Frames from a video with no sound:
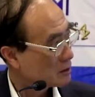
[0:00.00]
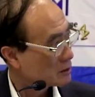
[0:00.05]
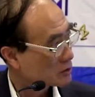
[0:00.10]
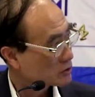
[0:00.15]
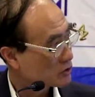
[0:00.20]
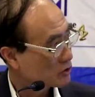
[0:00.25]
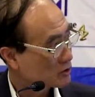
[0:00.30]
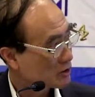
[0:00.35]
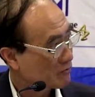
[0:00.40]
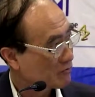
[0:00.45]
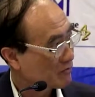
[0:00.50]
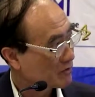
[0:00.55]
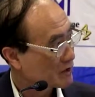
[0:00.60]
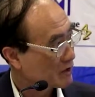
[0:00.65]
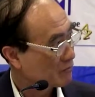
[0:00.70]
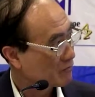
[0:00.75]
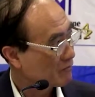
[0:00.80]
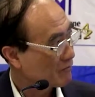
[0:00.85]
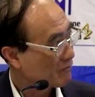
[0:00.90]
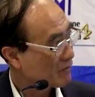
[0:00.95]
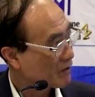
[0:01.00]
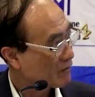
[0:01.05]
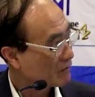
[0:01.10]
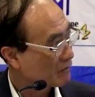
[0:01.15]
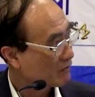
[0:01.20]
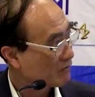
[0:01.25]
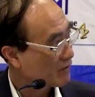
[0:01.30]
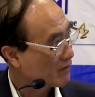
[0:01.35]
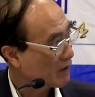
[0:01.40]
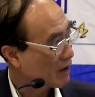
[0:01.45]
So
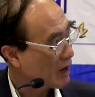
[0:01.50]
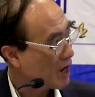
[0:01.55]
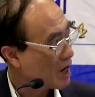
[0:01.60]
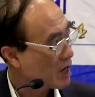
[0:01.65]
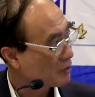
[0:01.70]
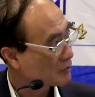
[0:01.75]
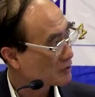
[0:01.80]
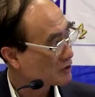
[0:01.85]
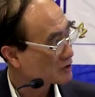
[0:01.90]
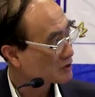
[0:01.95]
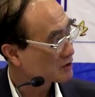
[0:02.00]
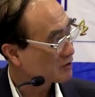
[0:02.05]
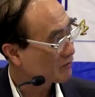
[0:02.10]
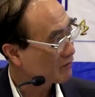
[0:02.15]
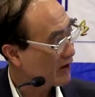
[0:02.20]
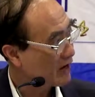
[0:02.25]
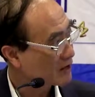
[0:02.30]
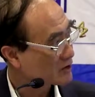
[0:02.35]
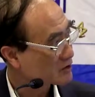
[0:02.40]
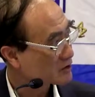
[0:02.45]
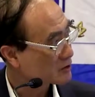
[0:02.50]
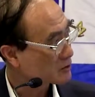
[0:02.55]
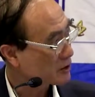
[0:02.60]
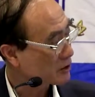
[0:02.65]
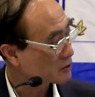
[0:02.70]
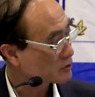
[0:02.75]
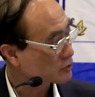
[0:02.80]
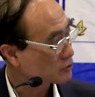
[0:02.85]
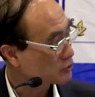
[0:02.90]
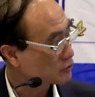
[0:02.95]
how does the virus
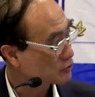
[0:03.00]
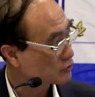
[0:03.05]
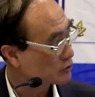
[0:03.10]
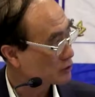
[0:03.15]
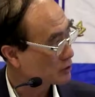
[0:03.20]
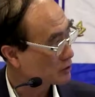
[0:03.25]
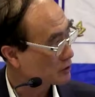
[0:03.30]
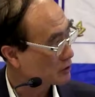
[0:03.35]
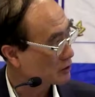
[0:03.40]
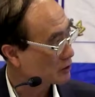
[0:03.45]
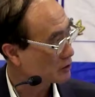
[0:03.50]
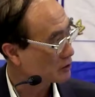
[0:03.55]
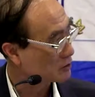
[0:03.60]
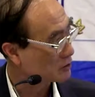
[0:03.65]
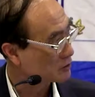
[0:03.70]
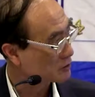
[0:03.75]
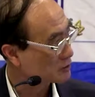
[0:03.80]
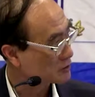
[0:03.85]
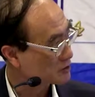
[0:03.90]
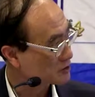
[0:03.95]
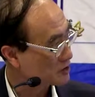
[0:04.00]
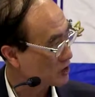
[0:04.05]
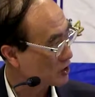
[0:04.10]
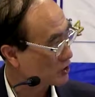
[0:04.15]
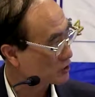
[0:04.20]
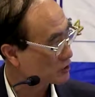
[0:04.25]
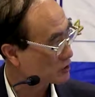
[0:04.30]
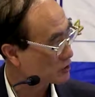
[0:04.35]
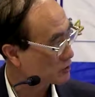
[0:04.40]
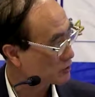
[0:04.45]
get into the
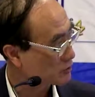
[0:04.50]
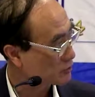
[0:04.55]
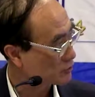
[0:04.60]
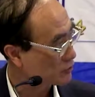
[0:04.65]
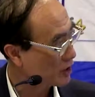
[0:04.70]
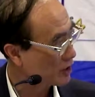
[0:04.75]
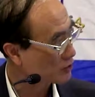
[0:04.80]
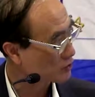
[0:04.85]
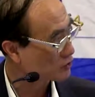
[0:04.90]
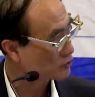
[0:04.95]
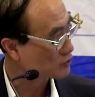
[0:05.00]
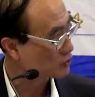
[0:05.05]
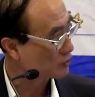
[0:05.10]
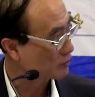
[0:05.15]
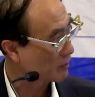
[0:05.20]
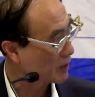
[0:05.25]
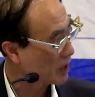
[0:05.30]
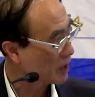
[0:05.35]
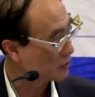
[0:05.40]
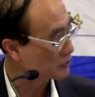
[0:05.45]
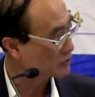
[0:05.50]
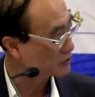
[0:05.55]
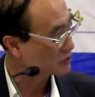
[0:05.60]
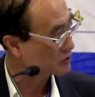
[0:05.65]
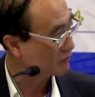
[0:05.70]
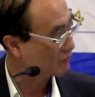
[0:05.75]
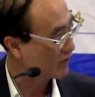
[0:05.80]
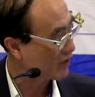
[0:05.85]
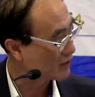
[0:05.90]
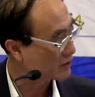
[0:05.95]
cells through endosome? How does
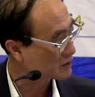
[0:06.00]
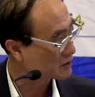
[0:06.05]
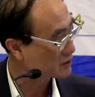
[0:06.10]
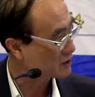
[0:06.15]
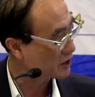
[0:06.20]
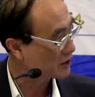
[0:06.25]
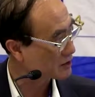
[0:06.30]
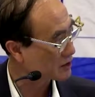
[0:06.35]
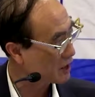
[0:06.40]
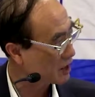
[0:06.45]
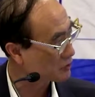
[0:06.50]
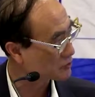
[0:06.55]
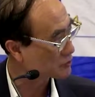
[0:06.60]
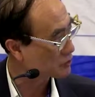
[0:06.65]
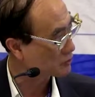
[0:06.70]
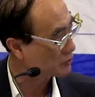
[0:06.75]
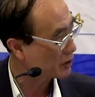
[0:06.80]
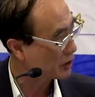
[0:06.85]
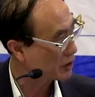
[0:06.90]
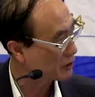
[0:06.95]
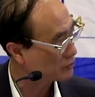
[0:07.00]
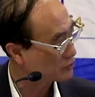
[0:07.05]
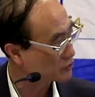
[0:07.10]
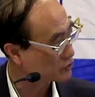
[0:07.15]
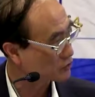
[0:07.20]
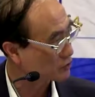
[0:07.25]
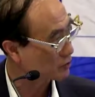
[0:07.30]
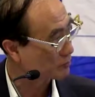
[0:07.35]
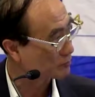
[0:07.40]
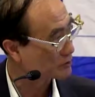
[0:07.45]
the virus get out of the
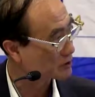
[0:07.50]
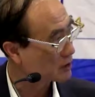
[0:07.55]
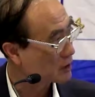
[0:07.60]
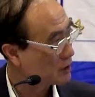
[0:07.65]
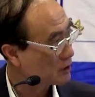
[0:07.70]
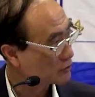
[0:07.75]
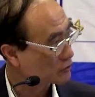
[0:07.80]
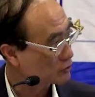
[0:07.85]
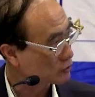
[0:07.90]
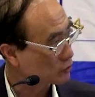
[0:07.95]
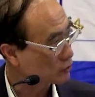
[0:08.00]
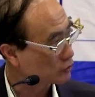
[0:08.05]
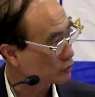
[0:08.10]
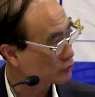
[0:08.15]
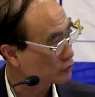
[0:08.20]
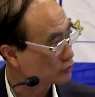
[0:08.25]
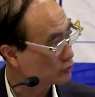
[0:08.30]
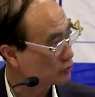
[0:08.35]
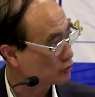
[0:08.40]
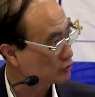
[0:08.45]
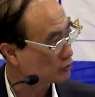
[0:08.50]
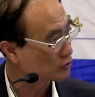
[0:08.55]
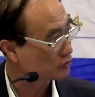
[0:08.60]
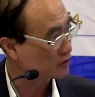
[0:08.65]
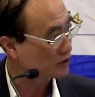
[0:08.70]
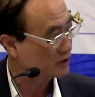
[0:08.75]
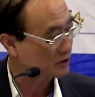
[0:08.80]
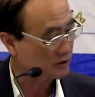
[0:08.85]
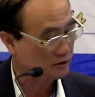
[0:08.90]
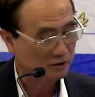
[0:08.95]
endosomes to go into
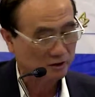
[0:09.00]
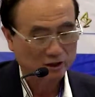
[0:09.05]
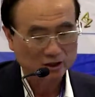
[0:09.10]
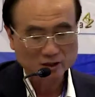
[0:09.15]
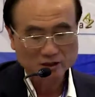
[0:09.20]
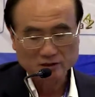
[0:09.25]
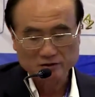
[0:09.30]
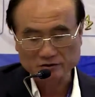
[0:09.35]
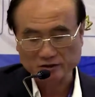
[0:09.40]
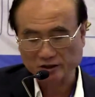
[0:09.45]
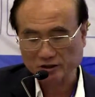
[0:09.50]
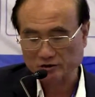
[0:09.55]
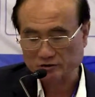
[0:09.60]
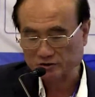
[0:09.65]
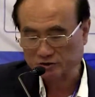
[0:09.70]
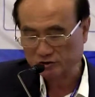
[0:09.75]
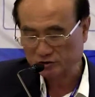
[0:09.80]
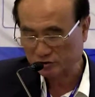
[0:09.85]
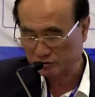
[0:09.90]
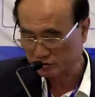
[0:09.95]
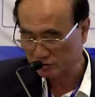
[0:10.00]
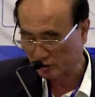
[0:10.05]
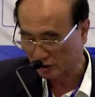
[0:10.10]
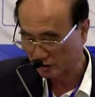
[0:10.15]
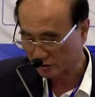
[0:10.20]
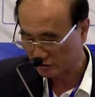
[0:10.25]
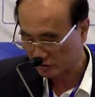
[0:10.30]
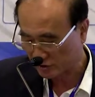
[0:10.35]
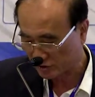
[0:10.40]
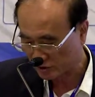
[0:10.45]
nucleus? That is still
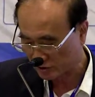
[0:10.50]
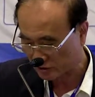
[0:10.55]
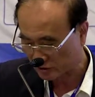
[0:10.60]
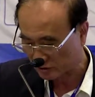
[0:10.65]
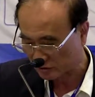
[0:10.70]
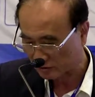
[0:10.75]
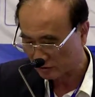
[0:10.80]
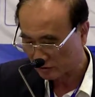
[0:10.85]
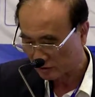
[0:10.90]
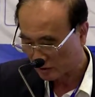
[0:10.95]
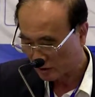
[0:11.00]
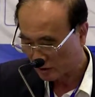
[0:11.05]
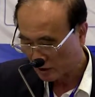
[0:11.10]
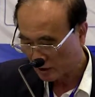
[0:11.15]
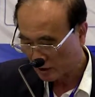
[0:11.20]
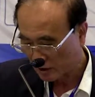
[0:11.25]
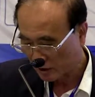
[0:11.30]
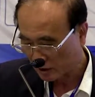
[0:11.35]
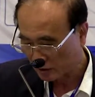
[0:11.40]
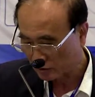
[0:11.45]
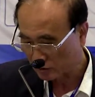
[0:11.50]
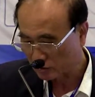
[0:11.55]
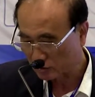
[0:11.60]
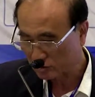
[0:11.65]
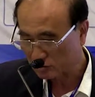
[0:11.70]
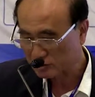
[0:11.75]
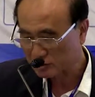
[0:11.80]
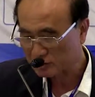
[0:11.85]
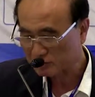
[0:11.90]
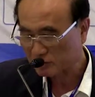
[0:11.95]
not clear. And
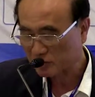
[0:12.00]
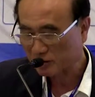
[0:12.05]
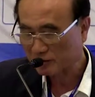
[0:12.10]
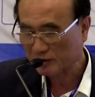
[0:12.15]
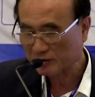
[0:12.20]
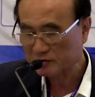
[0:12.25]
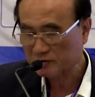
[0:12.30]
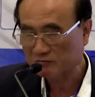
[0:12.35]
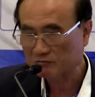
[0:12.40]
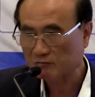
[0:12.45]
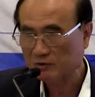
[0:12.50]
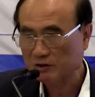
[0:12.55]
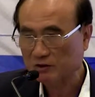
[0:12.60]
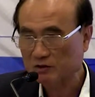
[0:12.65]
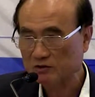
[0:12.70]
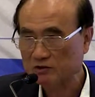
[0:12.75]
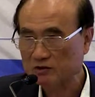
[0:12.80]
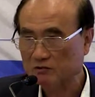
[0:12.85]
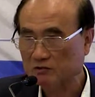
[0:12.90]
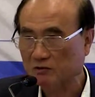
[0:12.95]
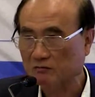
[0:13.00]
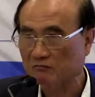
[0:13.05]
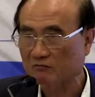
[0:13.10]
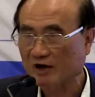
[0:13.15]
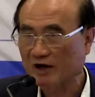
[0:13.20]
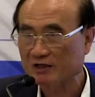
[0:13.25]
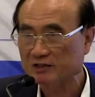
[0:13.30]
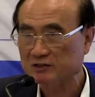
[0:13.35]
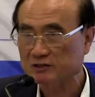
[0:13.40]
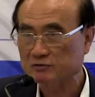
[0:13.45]
it's probably because the
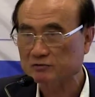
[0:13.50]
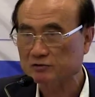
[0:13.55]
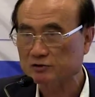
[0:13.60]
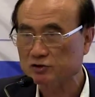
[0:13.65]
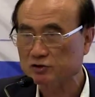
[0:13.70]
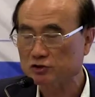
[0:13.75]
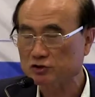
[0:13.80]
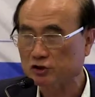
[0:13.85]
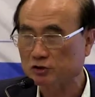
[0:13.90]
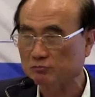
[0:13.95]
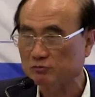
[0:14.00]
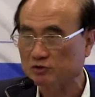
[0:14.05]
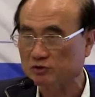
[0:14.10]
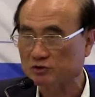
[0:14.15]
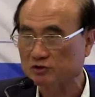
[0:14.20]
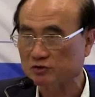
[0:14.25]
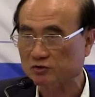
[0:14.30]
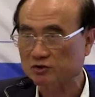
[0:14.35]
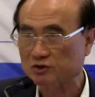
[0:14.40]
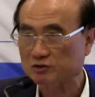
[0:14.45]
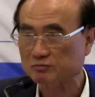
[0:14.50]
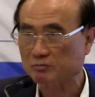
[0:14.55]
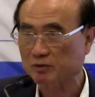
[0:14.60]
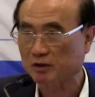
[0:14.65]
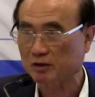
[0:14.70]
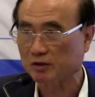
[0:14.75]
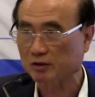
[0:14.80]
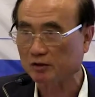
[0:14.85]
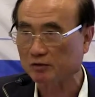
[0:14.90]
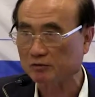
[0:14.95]
virus genome is so
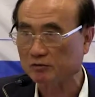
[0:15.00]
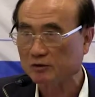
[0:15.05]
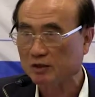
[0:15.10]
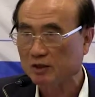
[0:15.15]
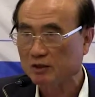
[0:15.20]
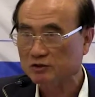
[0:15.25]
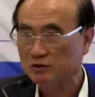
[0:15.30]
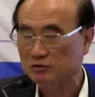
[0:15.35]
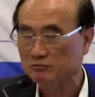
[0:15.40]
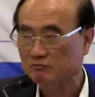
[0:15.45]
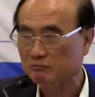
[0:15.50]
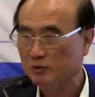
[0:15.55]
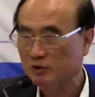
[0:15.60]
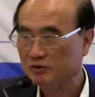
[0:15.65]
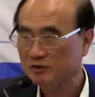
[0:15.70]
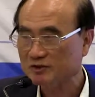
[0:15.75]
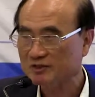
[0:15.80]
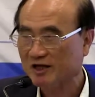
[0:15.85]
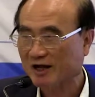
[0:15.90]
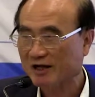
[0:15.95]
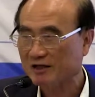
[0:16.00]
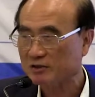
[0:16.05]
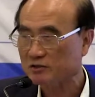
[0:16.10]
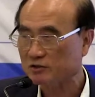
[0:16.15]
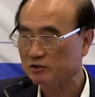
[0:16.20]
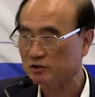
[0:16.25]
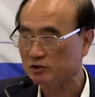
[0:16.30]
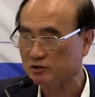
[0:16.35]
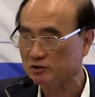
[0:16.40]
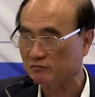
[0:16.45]
small. So most
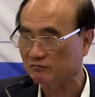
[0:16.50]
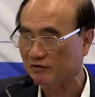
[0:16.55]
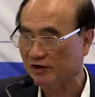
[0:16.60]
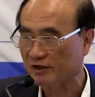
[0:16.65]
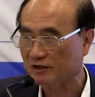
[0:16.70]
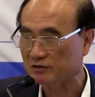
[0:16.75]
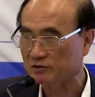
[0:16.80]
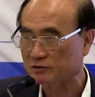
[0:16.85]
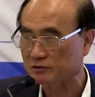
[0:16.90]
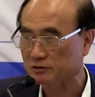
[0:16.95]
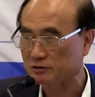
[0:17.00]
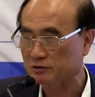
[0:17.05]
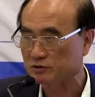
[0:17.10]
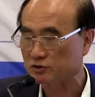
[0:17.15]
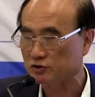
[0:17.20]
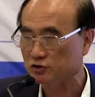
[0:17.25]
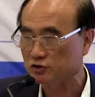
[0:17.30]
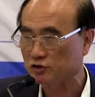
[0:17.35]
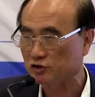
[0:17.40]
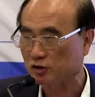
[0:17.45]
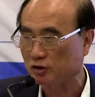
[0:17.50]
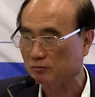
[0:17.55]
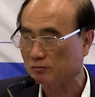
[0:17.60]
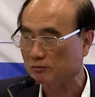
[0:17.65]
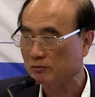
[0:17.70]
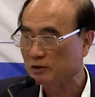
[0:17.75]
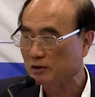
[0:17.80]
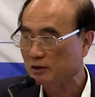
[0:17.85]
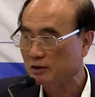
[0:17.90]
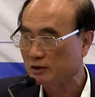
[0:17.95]
likely the virus
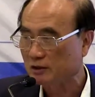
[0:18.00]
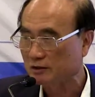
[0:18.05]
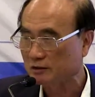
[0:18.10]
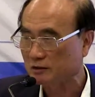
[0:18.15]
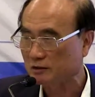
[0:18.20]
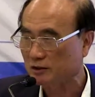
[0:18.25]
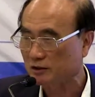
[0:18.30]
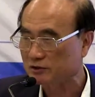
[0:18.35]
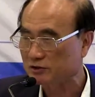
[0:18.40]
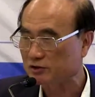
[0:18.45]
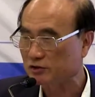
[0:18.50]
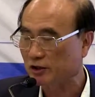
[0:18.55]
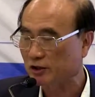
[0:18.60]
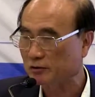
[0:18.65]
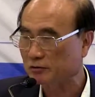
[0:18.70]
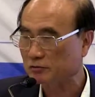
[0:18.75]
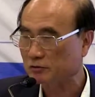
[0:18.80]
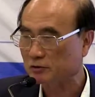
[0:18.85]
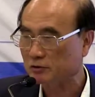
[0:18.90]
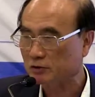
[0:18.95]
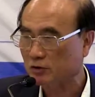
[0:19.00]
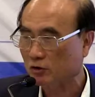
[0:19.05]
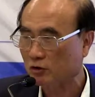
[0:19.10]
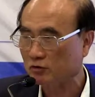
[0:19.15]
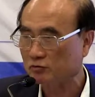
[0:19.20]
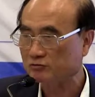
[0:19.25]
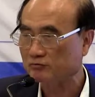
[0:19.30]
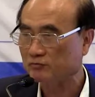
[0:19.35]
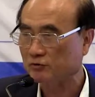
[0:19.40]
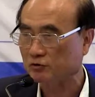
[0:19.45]
genome does not
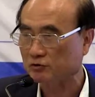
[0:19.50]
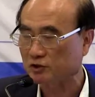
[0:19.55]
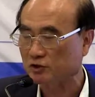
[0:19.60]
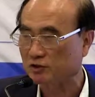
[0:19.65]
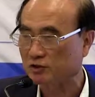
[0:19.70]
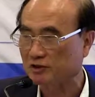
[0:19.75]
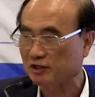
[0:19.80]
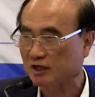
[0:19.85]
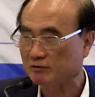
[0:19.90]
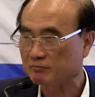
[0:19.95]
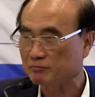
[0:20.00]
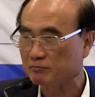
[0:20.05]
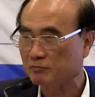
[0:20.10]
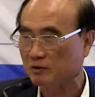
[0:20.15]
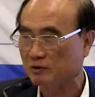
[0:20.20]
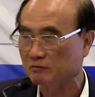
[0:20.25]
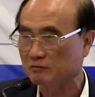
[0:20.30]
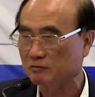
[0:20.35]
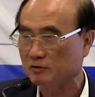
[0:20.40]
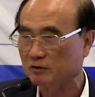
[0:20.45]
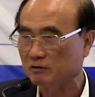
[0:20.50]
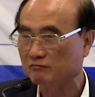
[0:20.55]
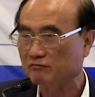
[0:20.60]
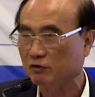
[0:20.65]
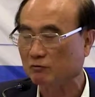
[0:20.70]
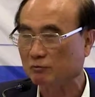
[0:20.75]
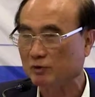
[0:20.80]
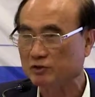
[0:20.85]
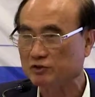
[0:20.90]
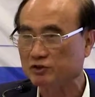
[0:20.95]
call for enough
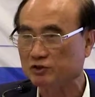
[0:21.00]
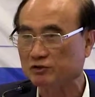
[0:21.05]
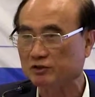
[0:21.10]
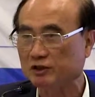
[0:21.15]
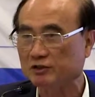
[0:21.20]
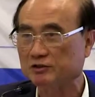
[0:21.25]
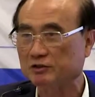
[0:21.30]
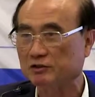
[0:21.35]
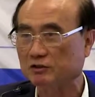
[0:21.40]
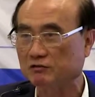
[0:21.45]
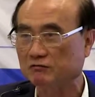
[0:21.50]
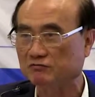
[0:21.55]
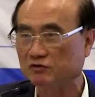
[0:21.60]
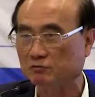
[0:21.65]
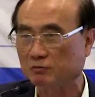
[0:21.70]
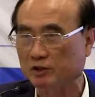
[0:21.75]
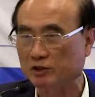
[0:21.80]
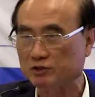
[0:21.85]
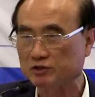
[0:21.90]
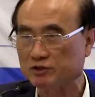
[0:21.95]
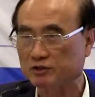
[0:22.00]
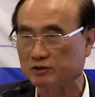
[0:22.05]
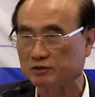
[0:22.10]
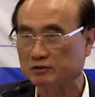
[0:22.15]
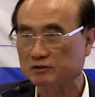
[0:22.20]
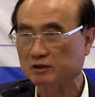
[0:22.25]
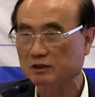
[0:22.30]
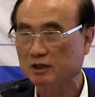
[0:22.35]
genetic information.